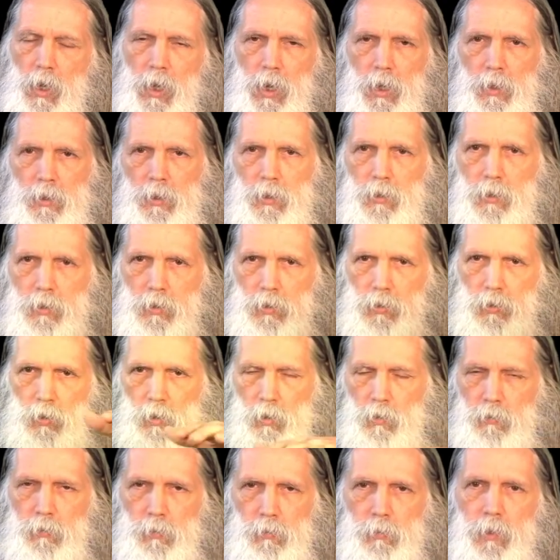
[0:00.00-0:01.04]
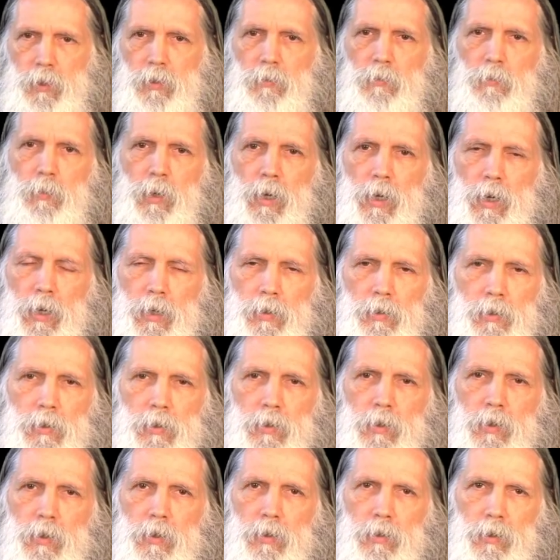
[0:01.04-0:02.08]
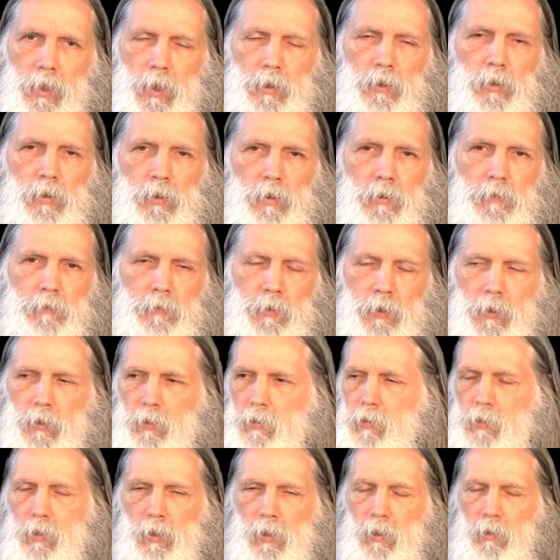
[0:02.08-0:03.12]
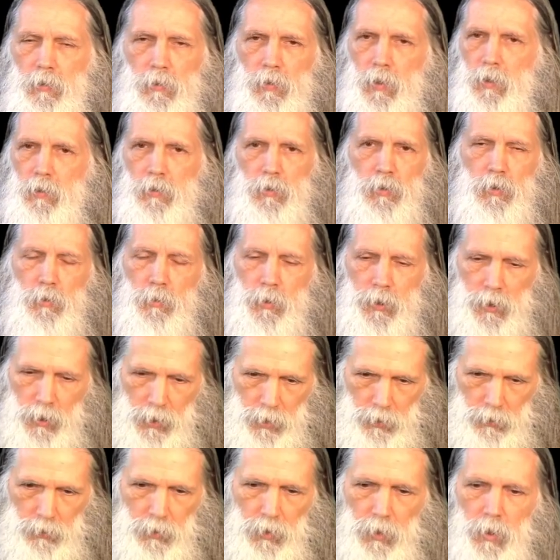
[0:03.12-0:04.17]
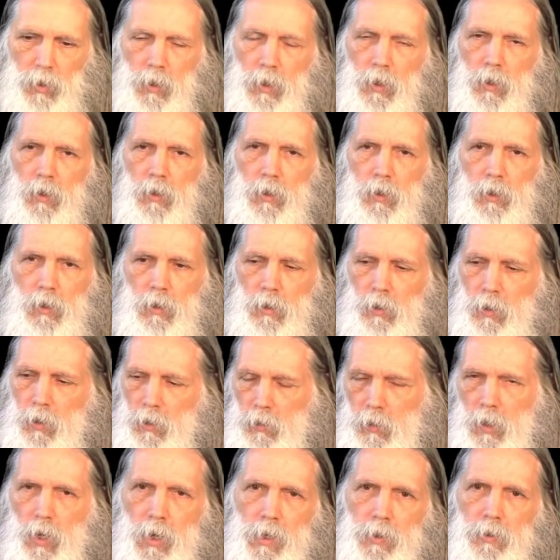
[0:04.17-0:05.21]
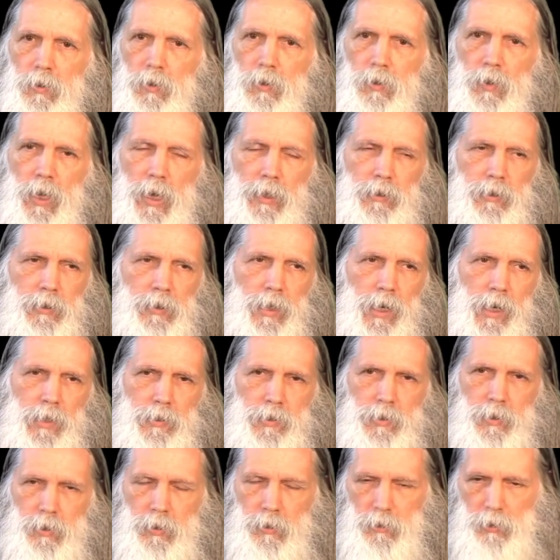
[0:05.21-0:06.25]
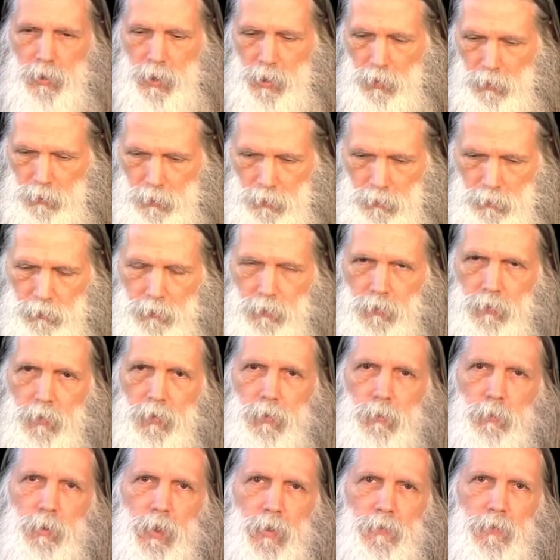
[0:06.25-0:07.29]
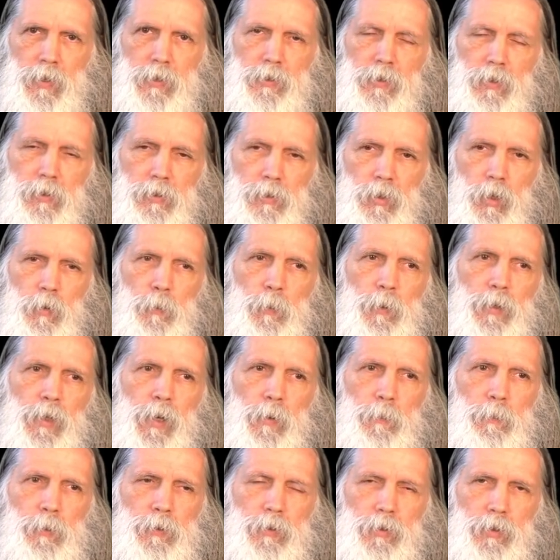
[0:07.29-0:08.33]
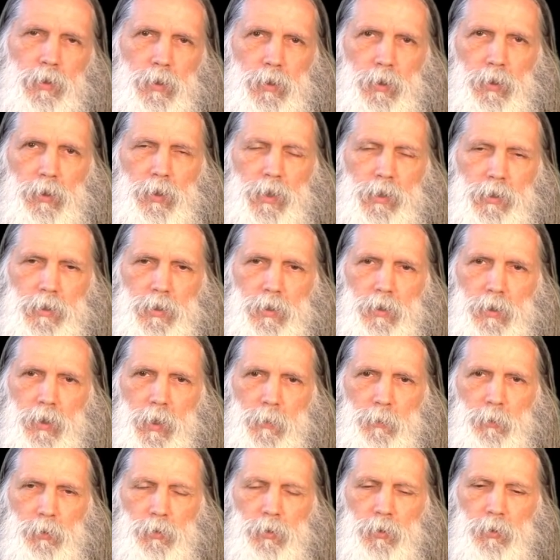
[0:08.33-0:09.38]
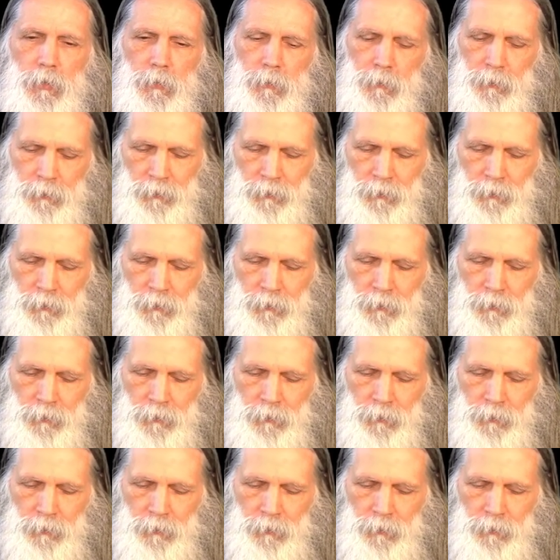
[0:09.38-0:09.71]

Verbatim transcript: and it's overridden by the technical fields, and, and so we can't uh, align the lactic acid and allow the, the blood vessel to open up and circulation to come through.